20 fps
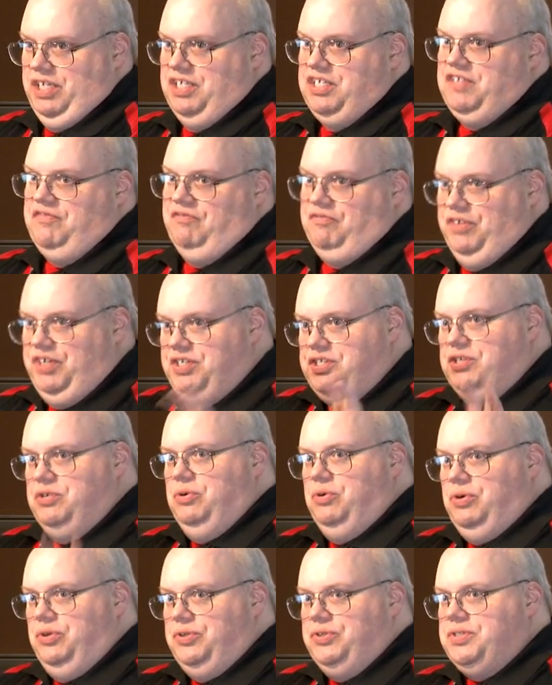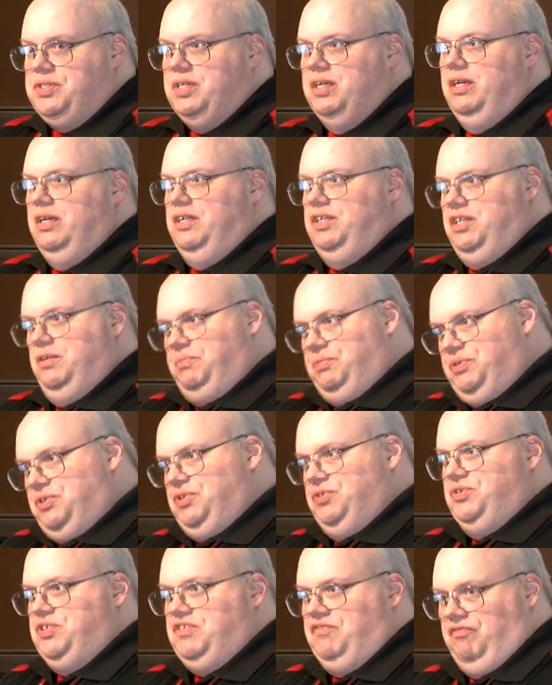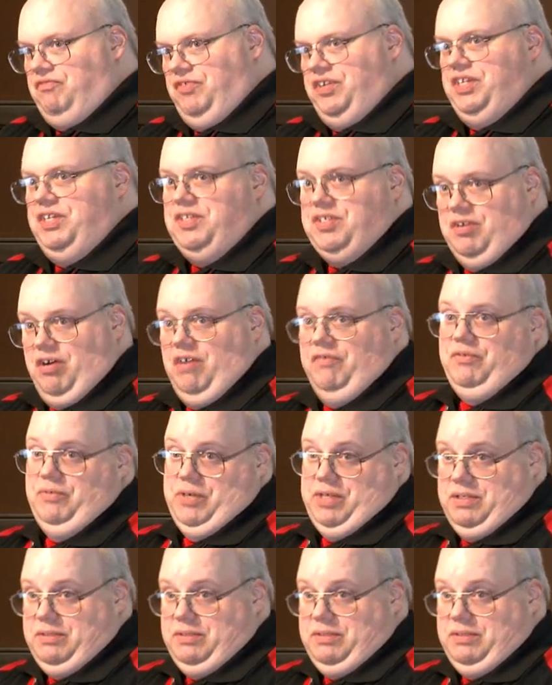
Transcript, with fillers: It's free tools to produce free software.